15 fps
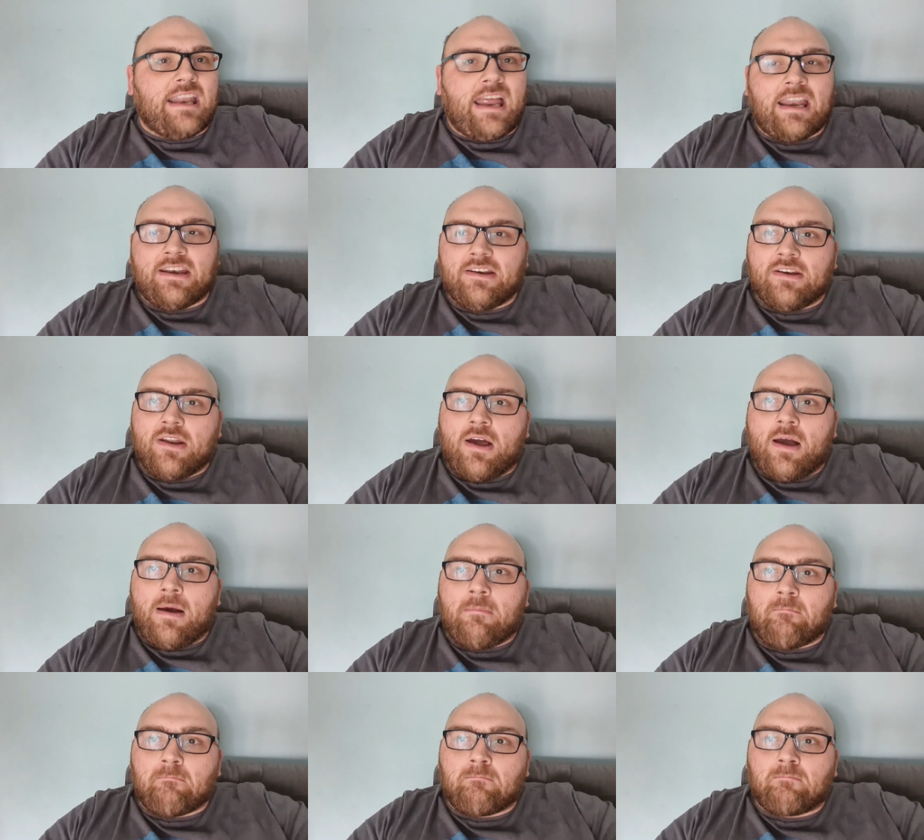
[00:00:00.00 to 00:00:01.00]
and then
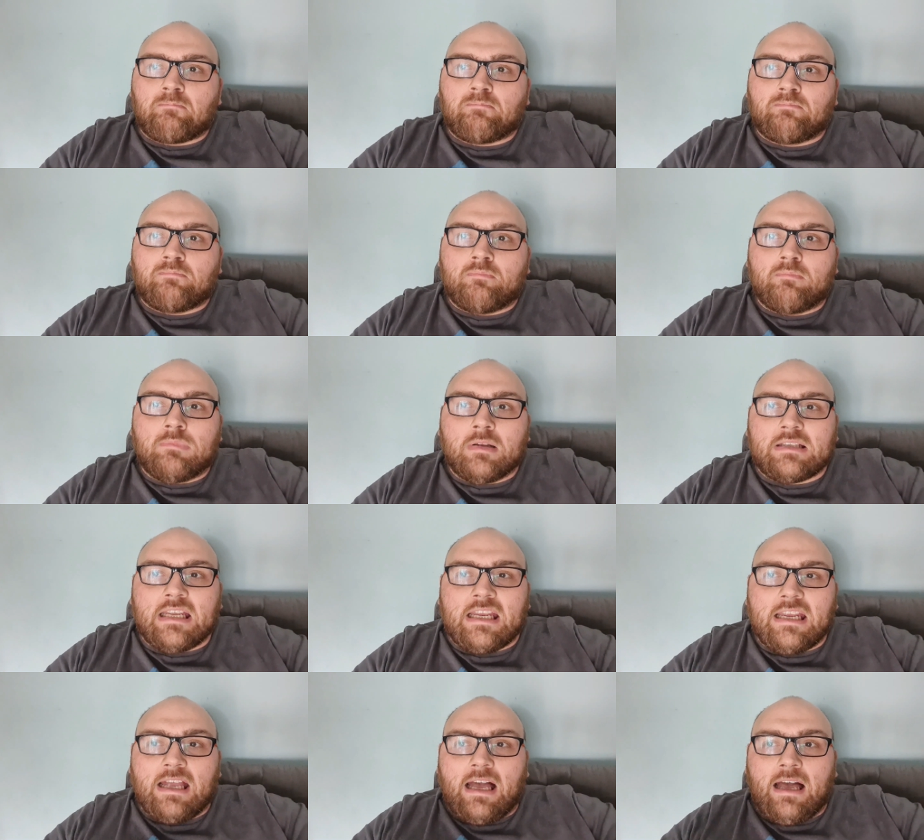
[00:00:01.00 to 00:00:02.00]
um,
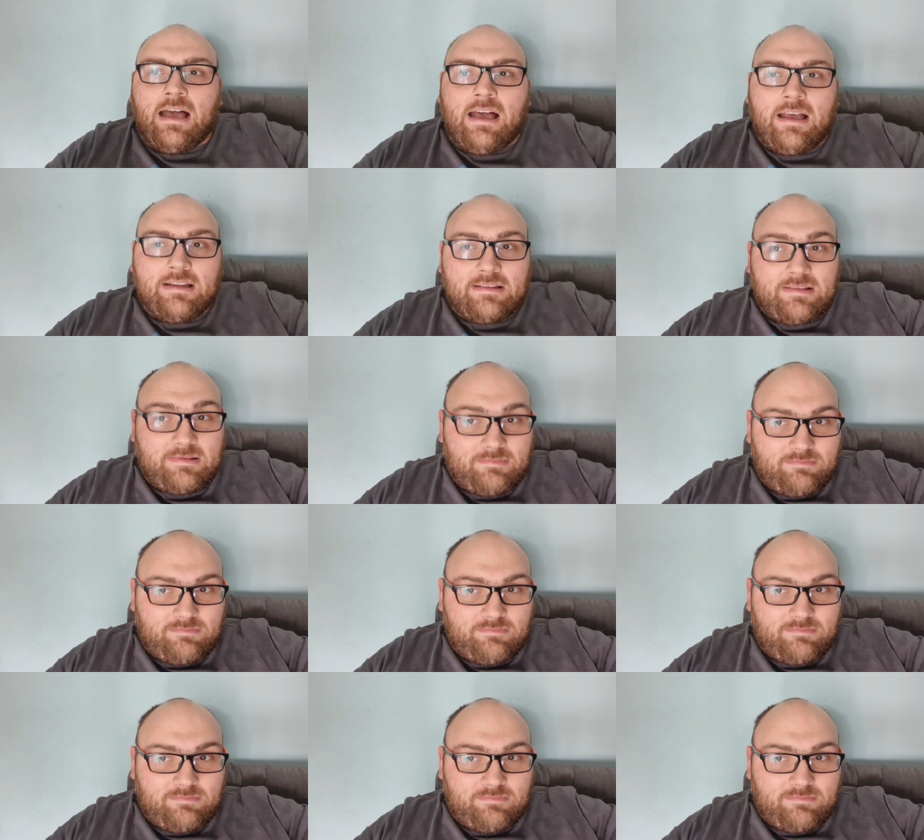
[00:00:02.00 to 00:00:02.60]
bloody uh,